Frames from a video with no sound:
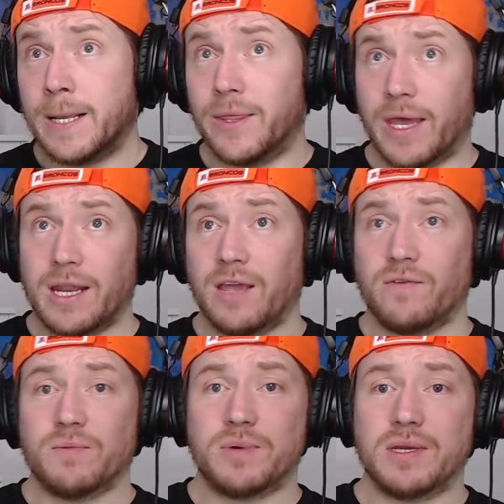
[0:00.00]
That
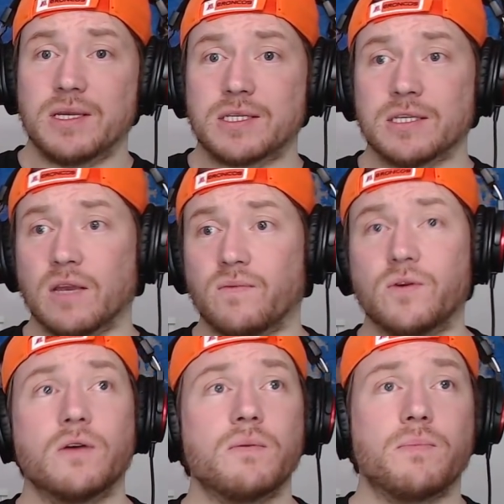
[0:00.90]
heavier piece, if you
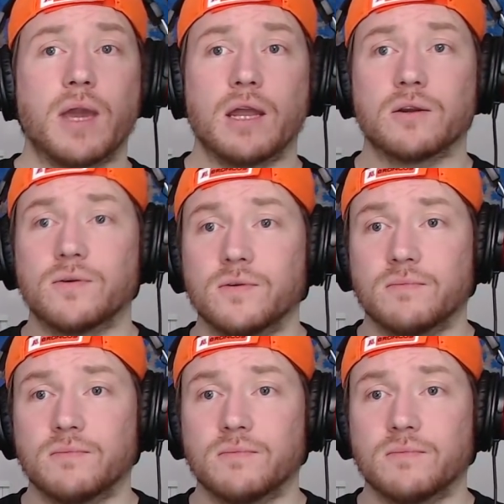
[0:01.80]
know a band called